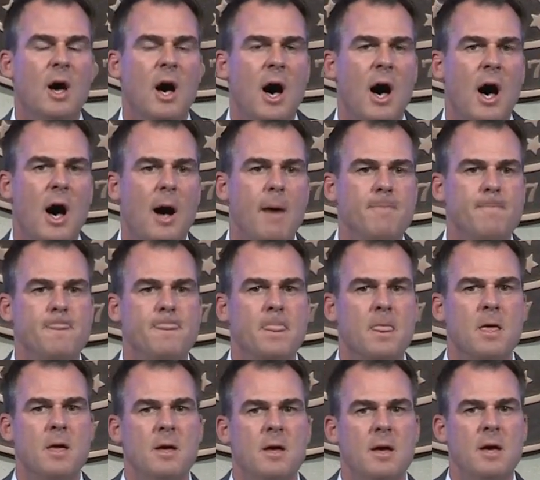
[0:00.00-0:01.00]

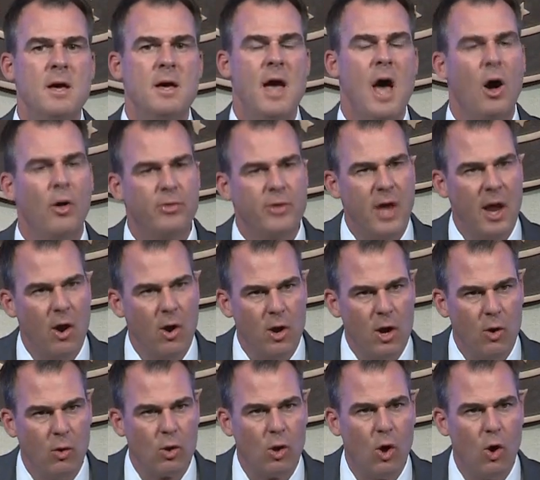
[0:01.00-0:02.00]
healthcare
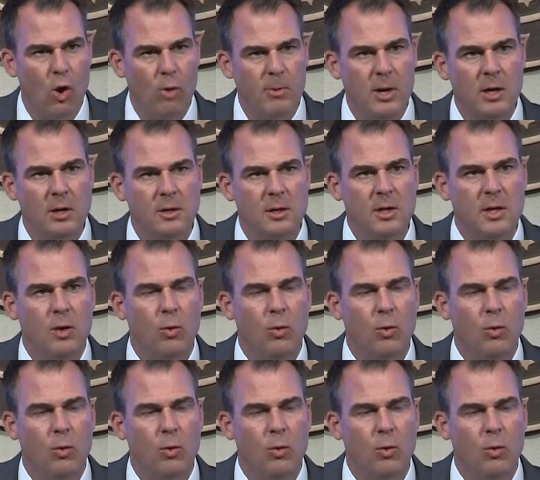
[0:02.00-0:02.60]
in Oklahoma.